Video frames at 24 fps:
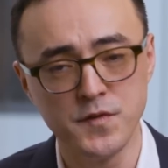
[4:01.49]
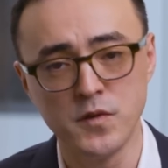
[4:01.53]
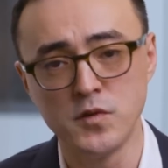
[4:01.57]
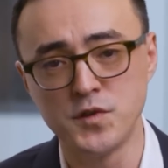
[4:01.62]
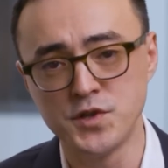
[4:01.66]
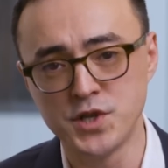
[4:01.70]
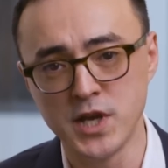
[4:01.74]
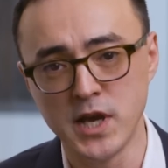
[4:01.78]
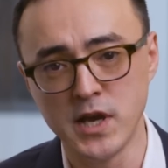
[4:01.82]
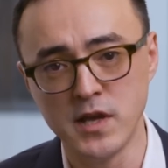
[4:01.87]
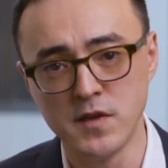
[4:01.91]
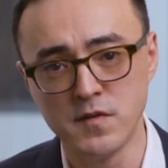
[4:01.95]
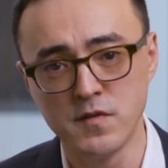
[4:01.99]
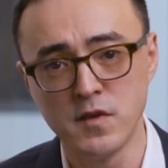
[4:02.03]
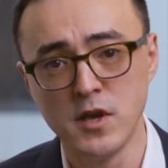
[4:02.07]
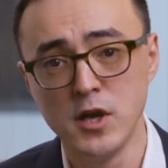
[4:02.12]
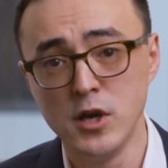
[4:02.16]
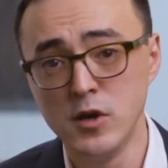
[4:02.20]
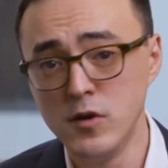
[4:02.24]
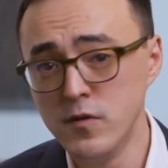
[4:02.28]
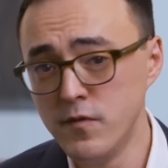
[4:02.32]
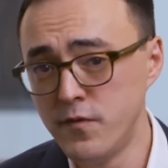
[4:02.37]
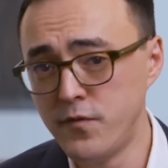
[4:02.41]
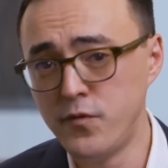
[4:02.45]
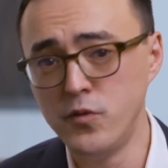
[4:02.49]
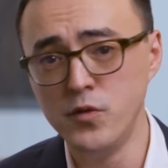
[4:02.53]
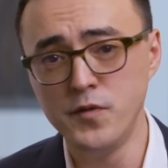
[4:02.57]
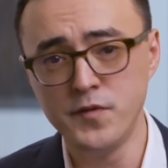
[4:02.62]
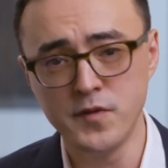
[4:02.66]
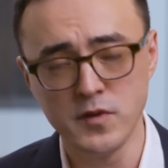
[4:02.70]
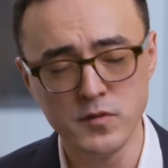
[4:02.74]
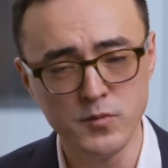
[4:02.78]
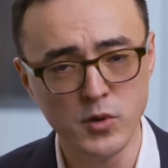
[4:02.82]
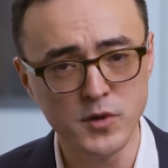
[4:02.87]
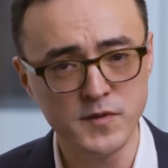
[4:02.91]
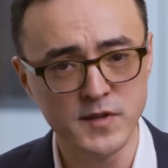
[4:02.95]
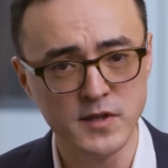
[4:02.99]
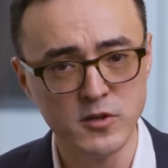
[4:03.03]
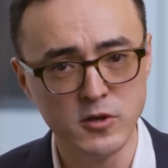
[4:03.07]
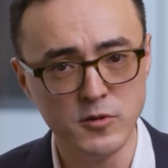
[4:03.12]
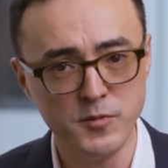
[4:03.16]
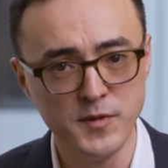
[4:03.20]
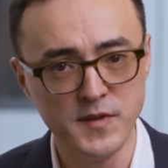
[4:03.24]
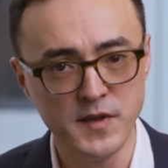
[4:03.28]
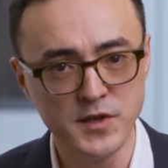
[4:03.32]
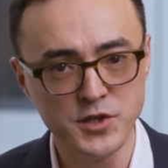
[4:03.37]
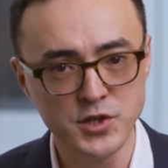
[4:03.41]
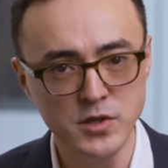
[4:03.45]
such as full sandbox
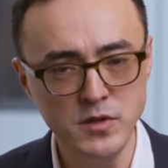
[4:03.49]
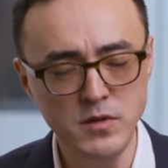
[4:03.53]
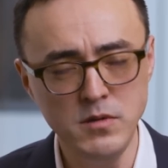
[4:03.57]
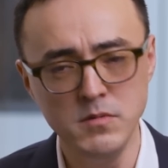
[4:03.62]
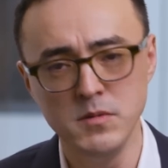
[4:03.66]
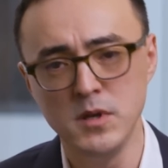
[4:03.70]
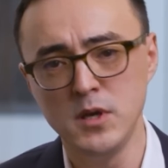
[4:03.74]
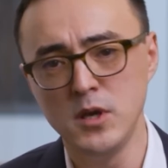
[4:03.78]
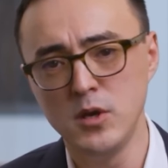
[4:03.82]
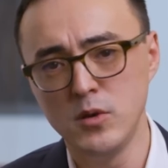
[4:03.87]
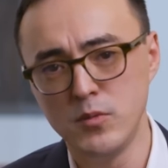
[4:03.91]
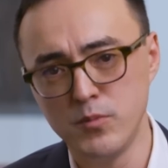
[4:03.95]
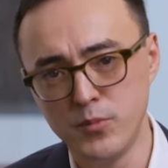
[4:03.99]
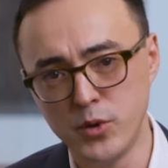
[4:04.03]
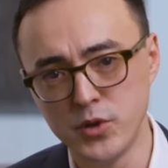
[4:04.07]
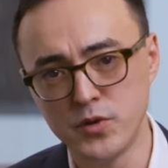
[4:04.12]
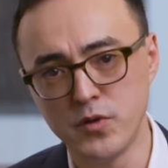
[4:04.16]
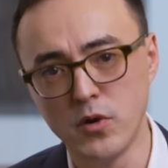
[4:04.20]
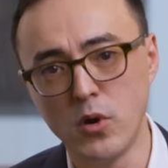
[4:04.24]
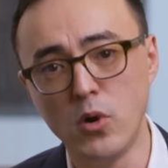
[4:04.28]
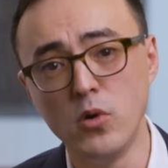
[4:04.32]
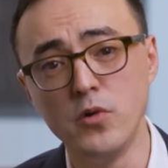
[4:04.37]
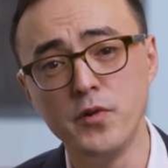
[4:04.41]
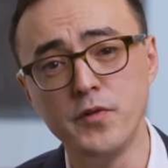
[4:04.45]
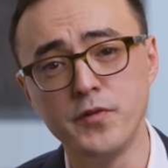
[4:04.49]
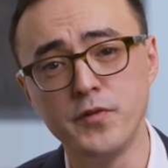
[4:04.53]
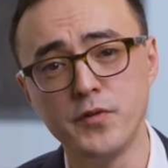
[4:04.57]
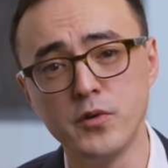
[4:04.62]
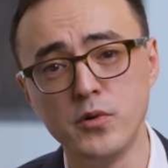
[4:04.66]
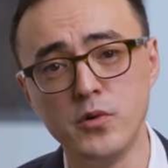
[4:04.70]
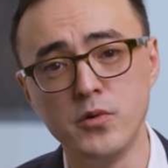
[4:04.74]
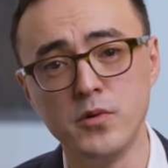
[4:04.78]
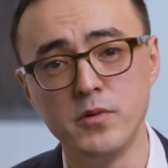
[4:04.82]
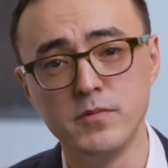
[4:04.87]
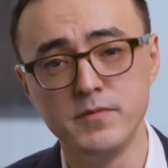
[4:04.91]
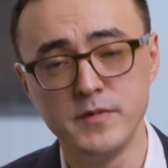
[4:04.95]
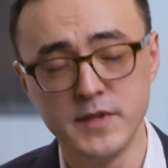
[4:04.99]
anonymization, but also